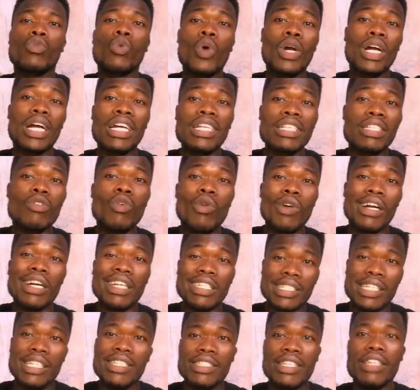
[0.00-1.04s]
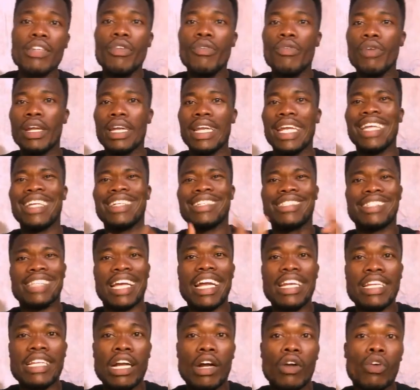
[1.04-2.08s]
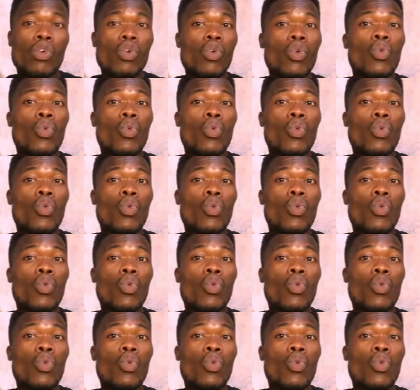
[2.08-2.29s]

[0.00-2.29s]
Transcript: One can send in your name, Sadia,